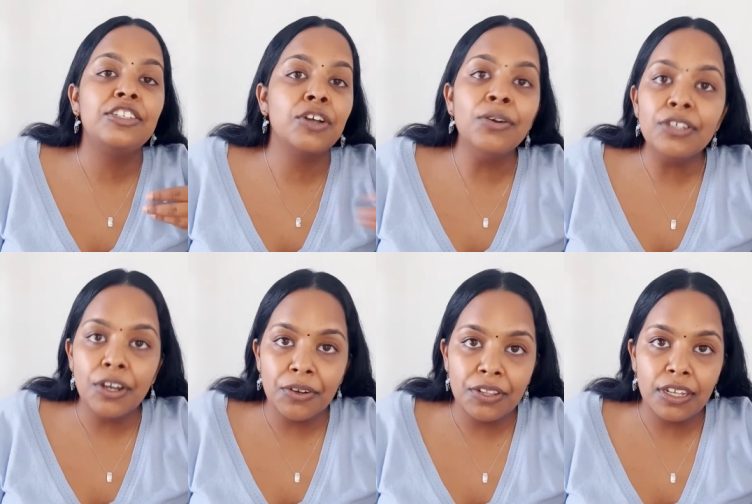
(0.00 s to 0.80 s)
don't
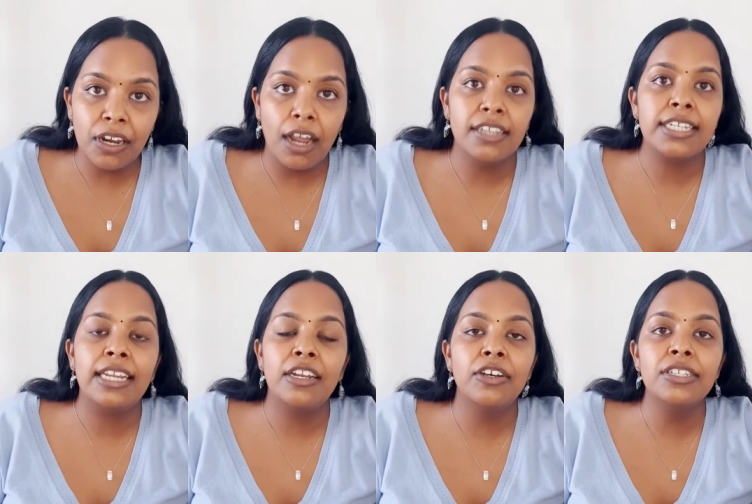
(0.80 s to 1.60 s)
go to the class
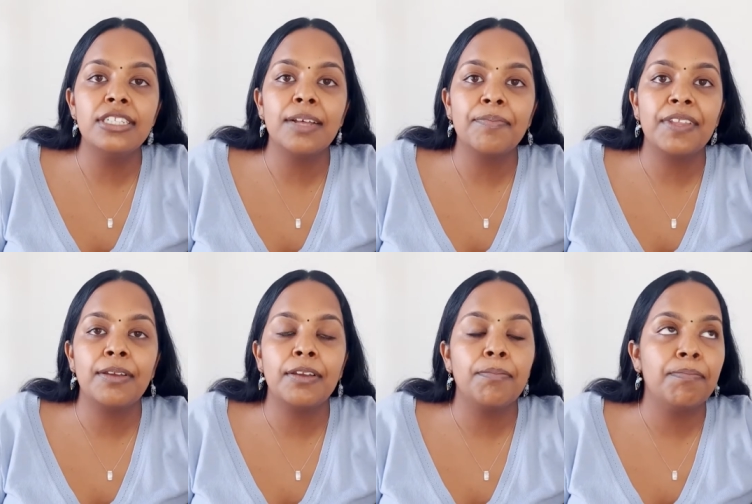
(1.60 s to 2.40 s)
and learn
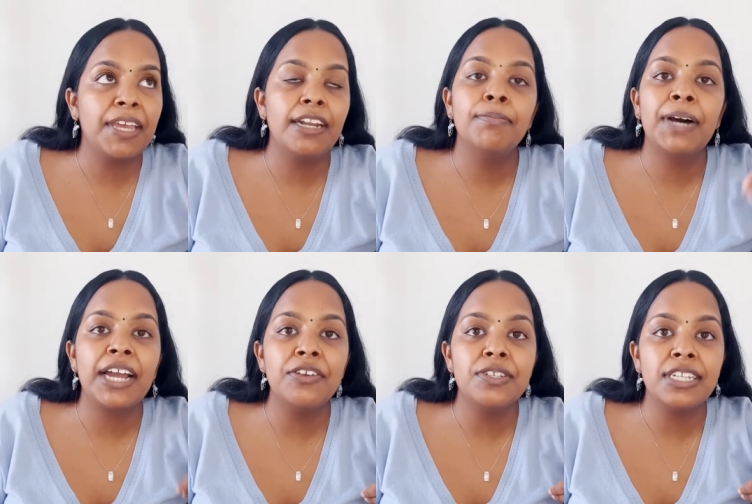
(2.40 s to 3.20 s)
something better by
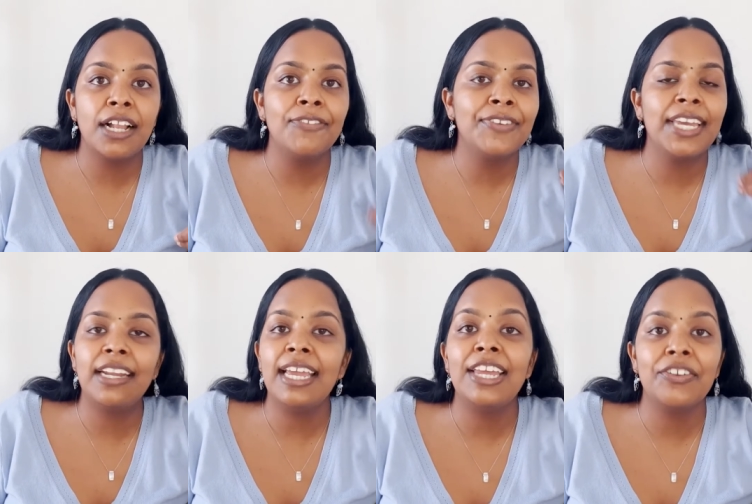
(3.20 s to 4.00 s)
yourself. Get
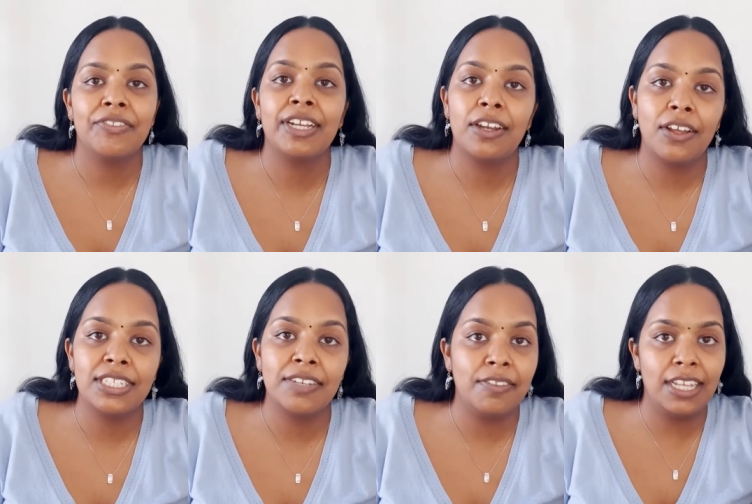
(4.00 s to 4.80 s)
ahead of the class,
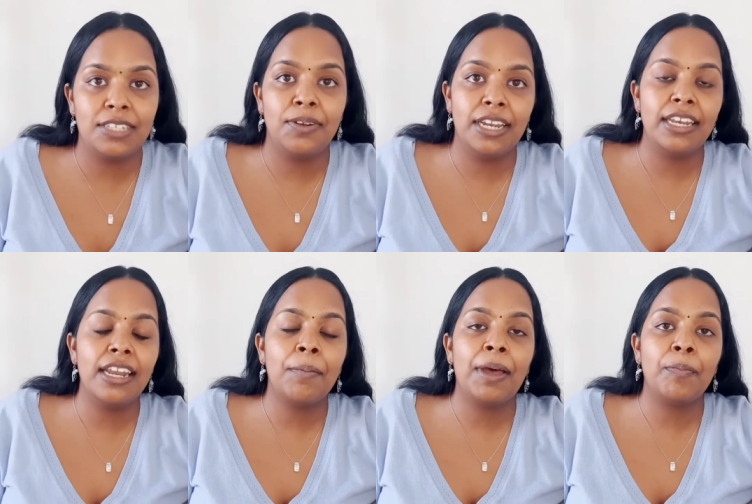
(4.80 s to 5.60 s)
even. That's what ended
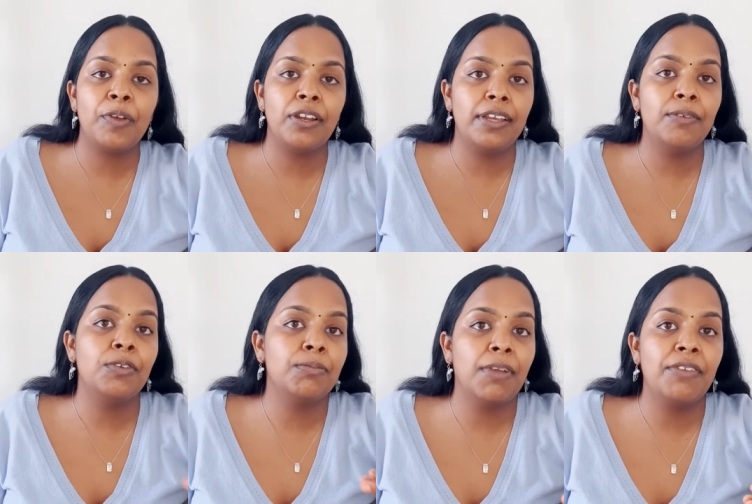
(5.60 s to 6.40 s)
up happening
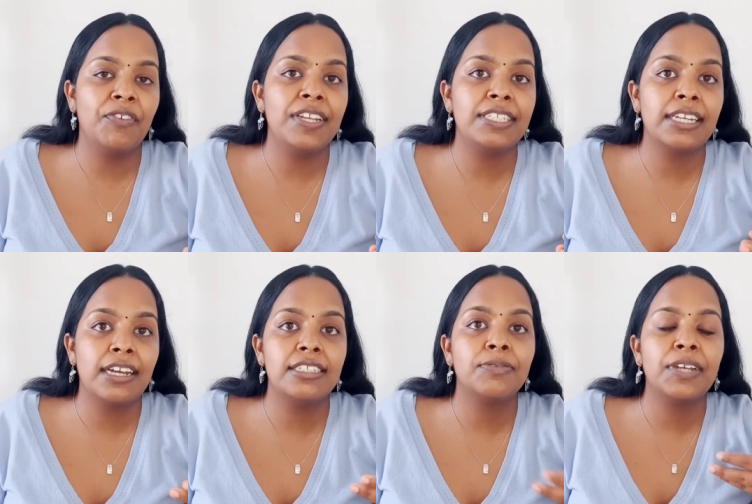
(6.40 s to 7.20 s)
with my friends and
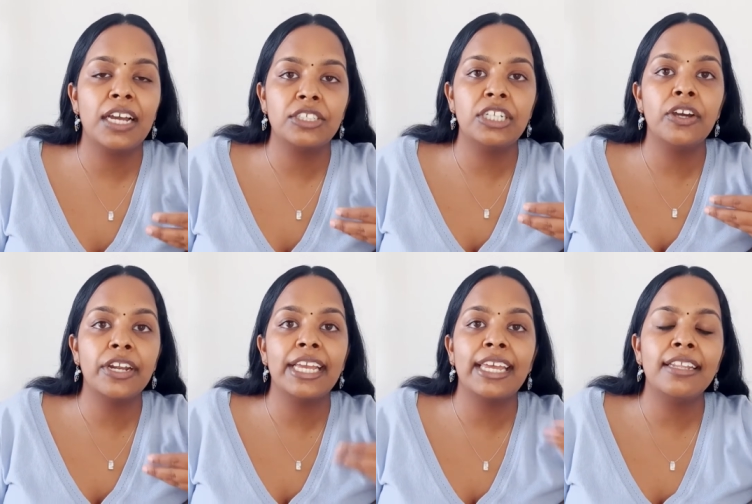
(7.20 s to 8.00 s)
I, that we actually got
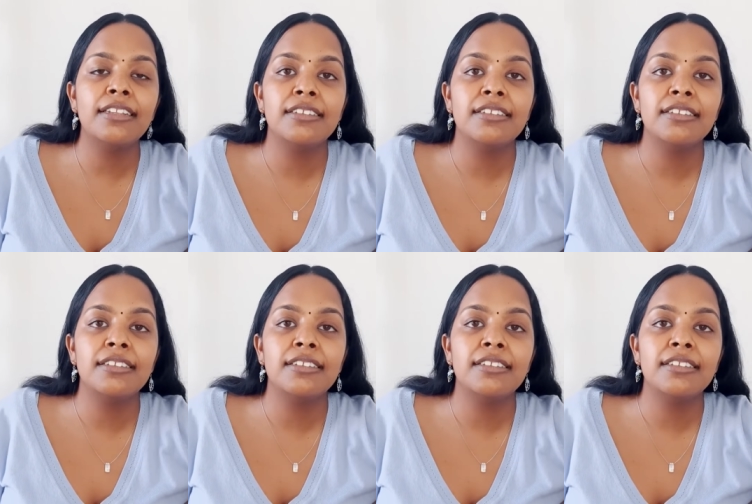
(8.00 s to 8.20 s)
ahead in the